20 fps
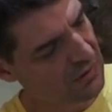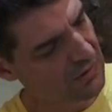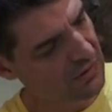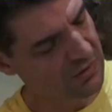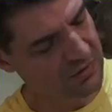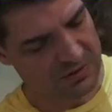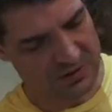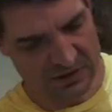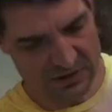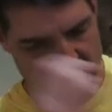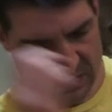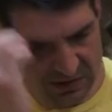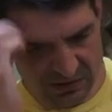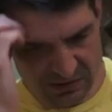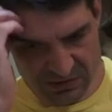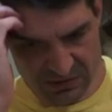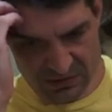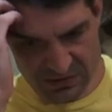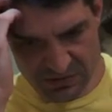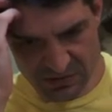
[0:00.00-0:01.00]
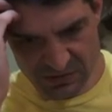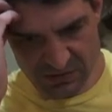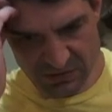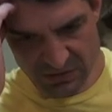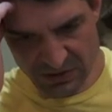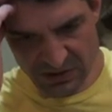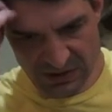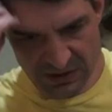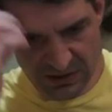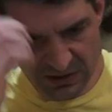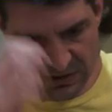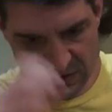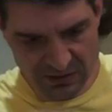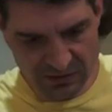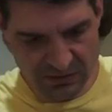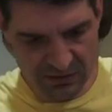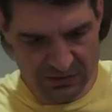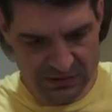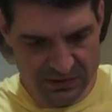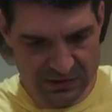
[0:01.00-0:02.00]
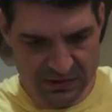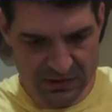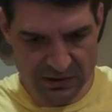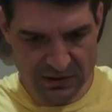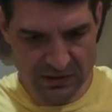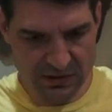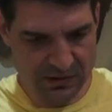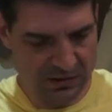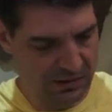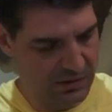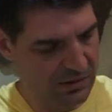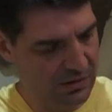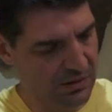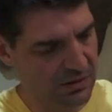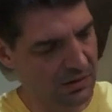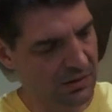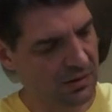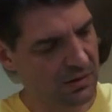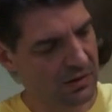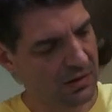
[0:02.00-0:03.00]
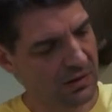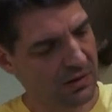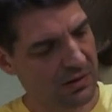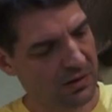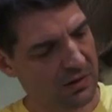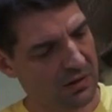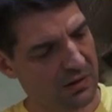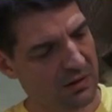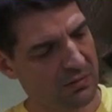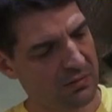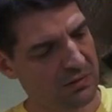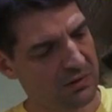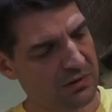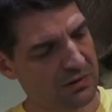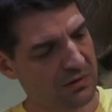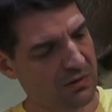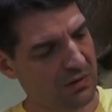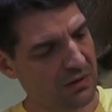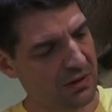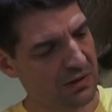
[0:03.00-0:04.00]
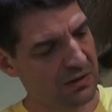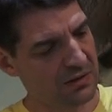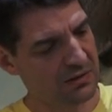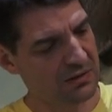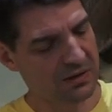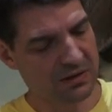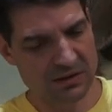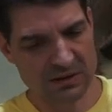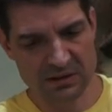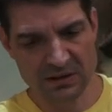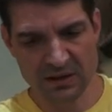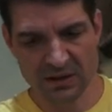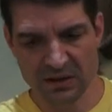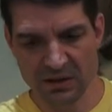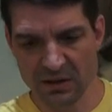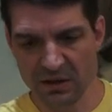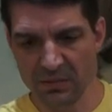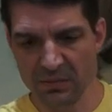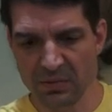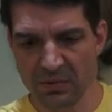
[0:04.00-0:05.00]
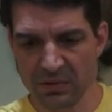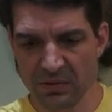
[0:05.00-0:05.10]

There's an Allen screw key that goes into here. Let me just go ahead and tighten that up.